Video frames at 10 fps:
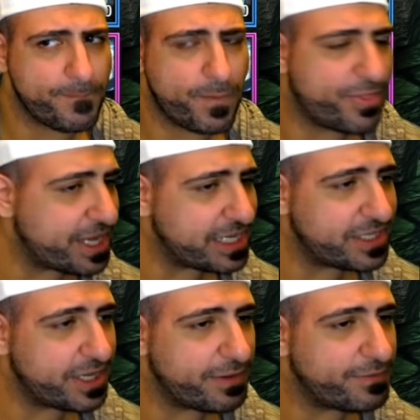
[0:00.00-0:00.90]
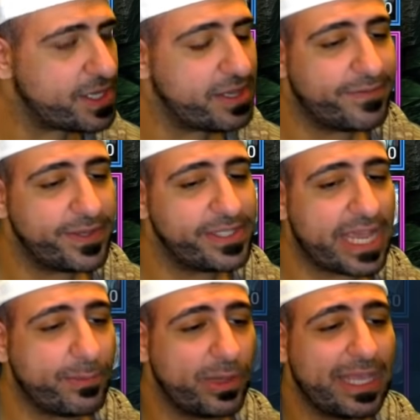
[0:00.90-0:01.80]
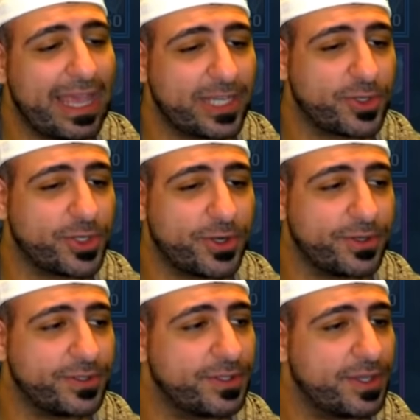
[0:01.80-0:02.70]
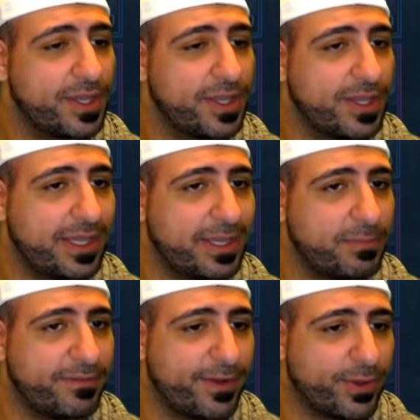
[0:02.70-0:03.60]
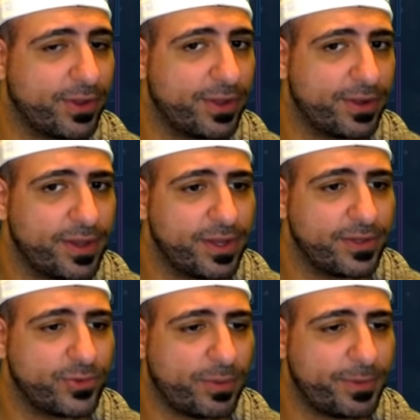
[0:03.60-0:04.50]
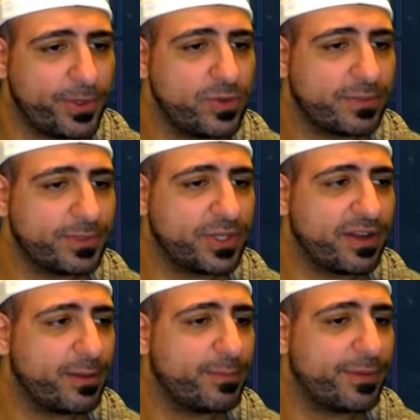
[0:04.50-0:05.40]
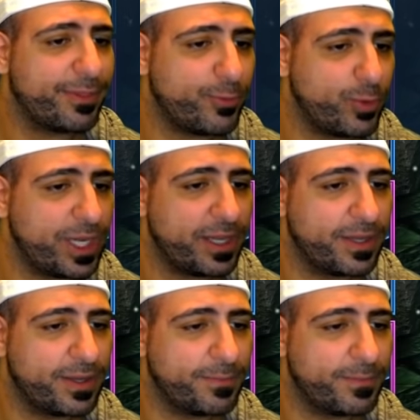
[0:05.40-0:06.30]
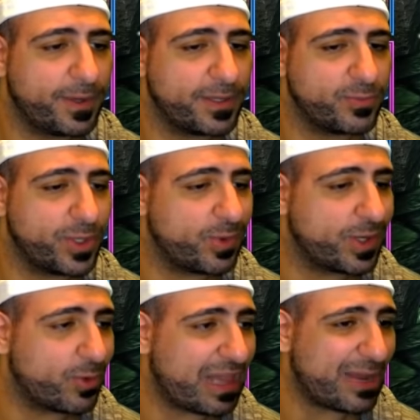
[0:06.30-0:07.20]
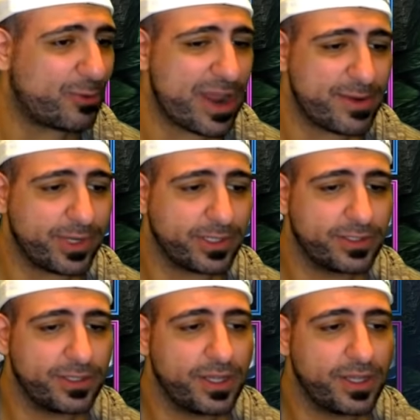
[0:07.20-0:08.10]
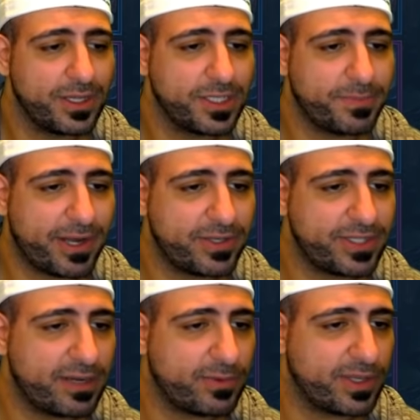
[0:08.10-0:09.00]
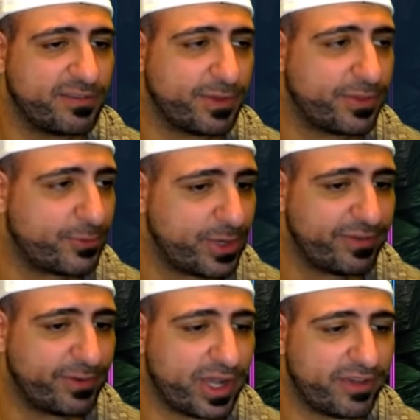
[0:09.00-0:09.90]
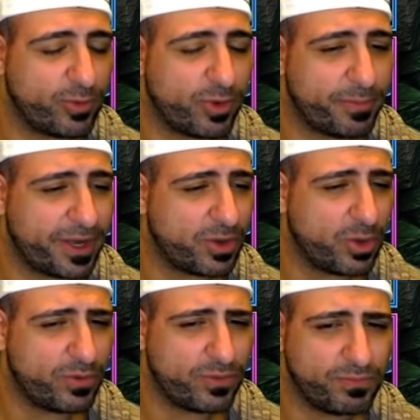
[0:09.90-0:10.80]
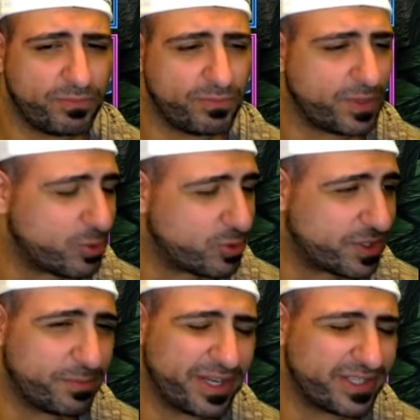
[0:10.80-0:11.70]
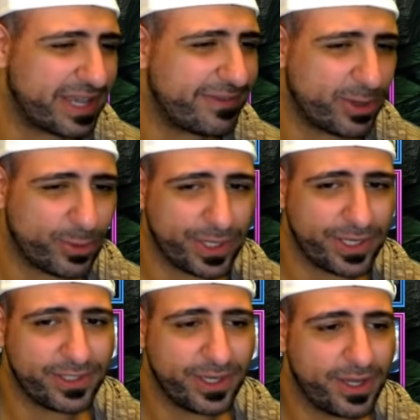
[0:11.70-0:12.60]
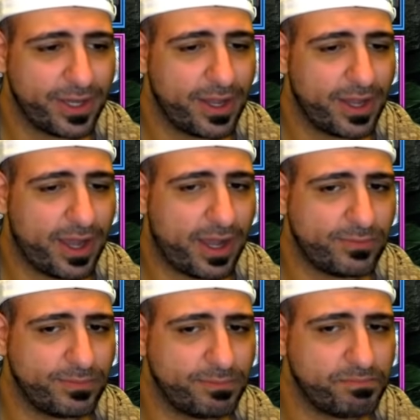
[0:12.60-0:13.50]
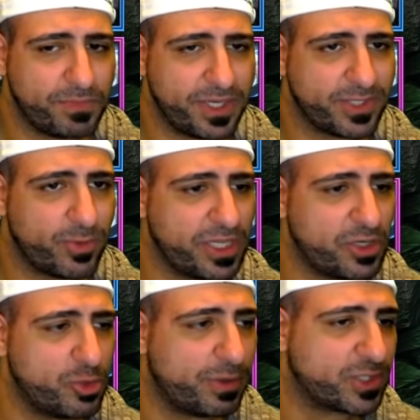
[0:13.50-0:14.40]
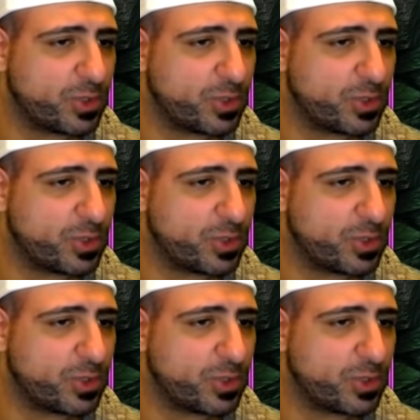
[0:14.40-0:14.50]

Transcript: But the thing is, if he's able to get extra turns, he can be very good. So what I'm going to do is I'm just going to give him a 3 because we don't want to rely on randomness. Spiders, then I'm going to give him a 3. If you don't have anyone better, go use him. He doesn't have AoEs. He doesn't really do much.